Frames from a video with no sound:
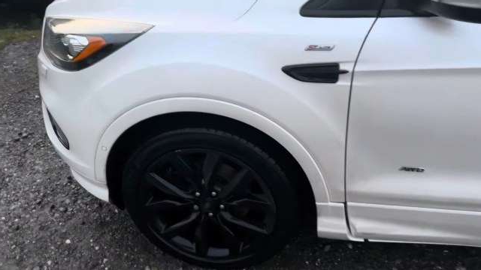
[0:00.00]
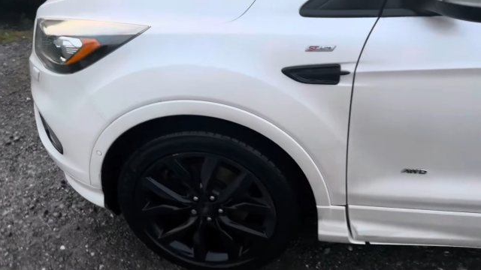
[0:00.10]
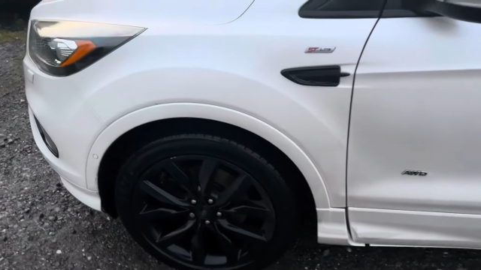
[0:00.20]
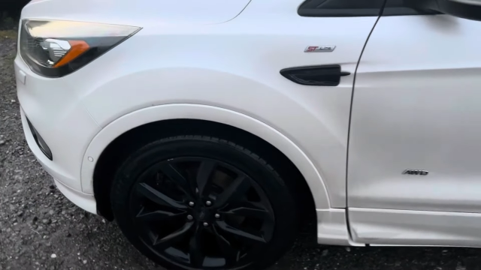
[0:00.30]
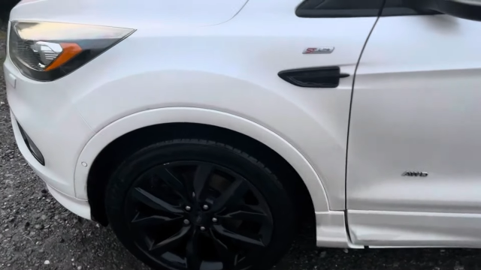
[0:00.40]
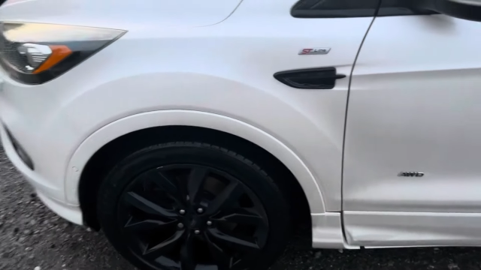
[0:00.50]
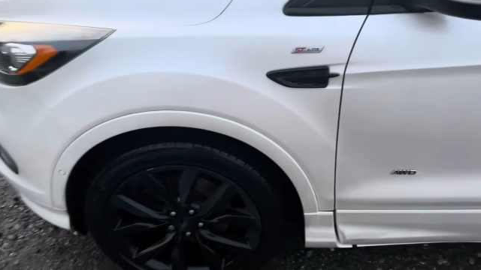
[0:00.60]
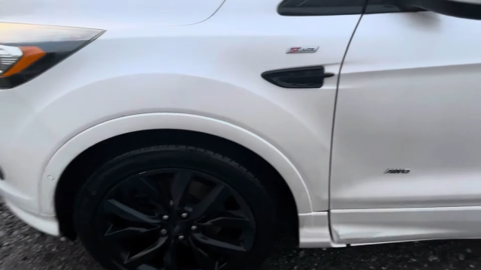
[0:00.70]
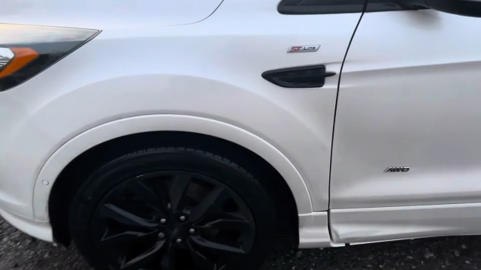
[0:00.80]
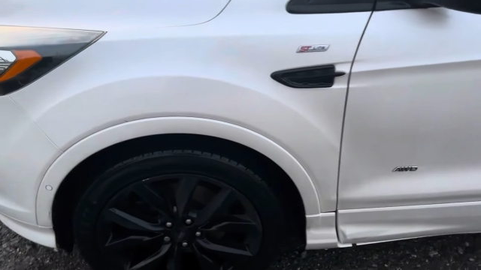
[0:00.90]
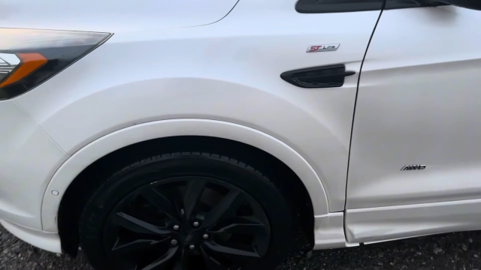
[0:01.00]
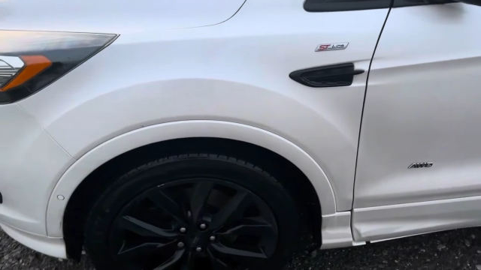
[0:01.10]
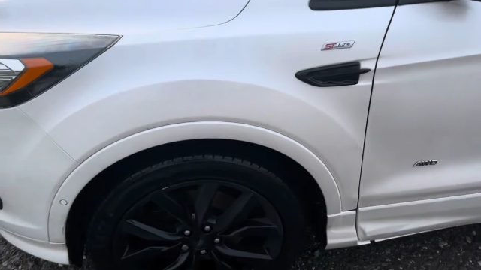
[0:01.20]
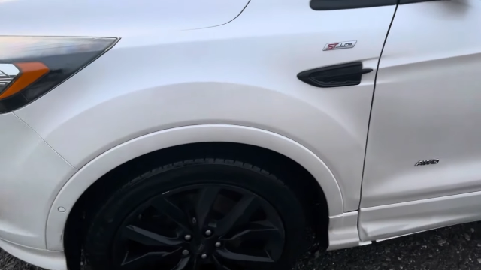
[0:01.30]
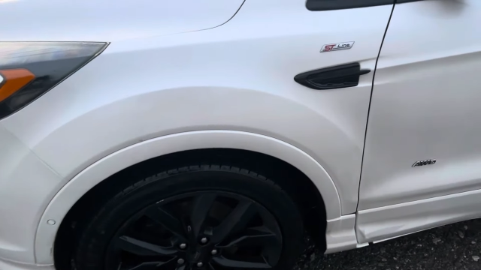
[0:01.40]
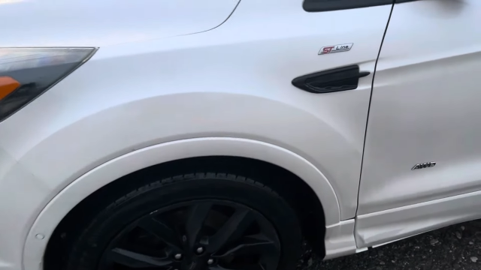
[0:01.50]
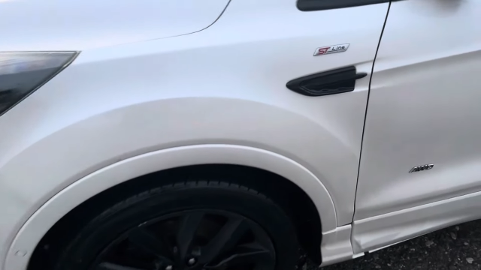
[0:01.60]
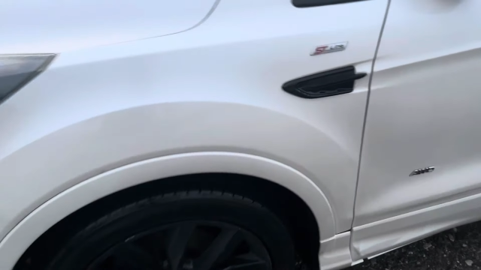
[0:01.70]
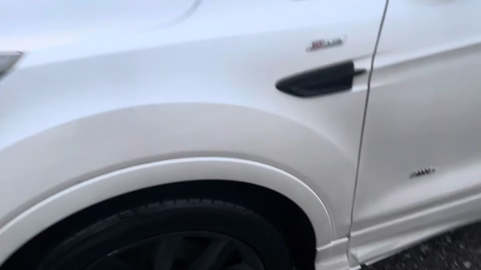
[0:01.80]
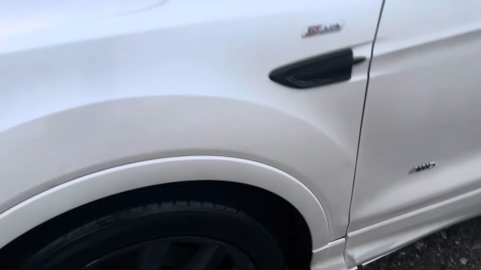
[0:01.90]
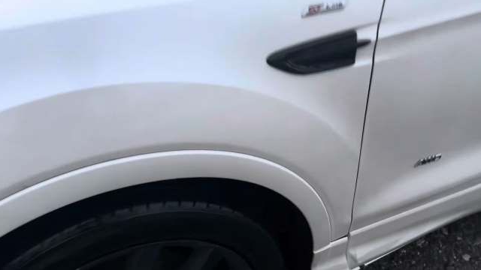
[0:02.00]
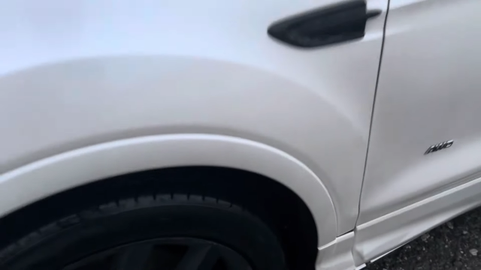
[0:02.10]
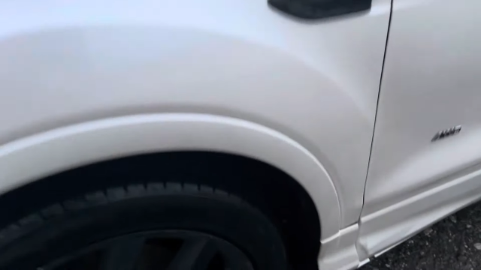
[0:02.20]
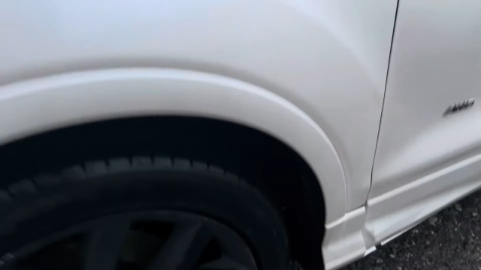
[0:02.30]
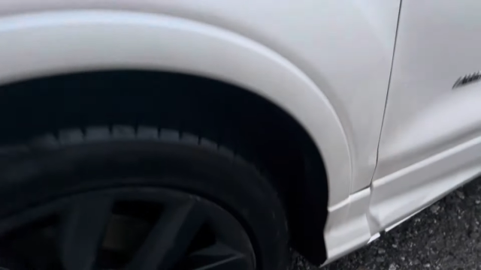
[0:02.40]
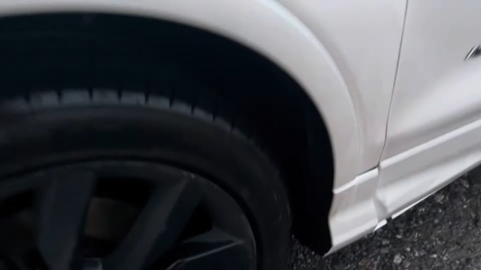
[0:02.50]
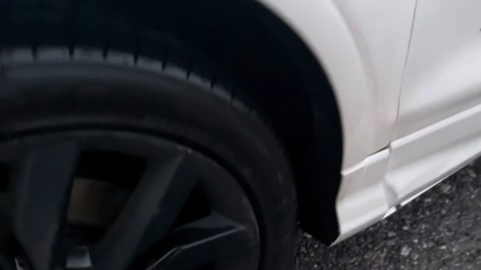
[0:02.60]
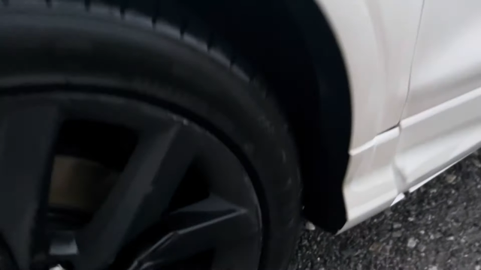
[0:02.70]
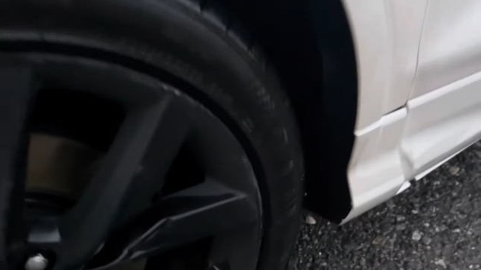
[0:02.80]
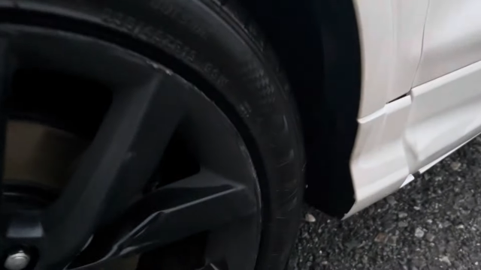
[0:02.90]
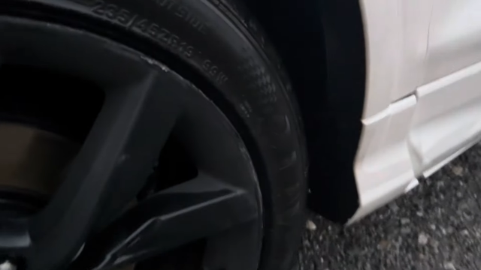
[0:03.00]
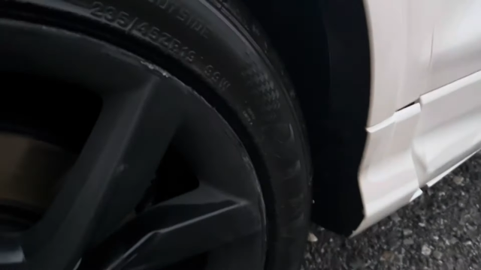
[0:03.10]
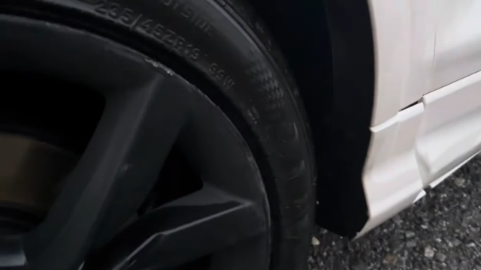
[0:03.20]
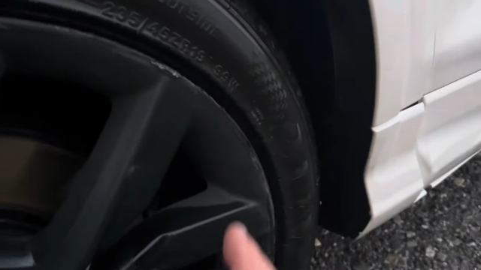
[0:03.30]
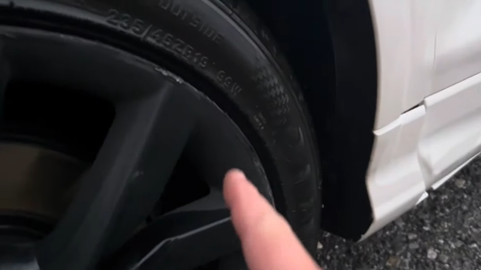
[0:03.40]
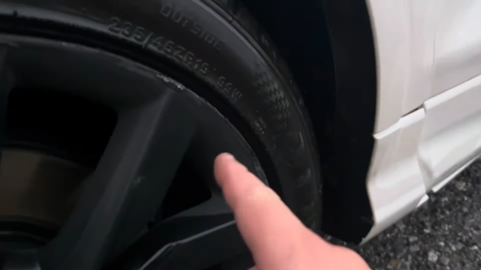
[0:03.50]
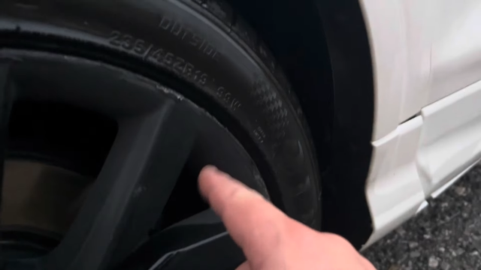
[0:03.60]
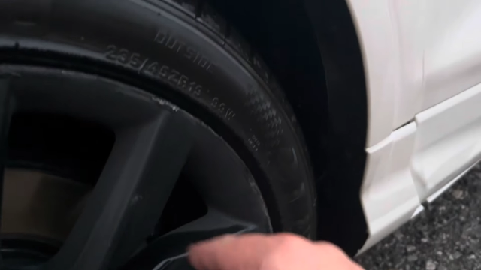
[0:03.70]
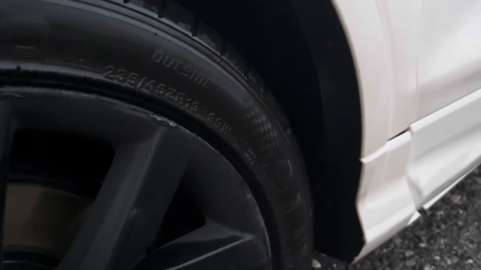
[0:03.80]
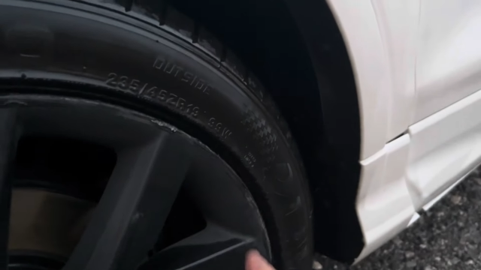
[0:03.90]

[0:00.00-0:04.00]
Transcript: [unreadable: no face in view]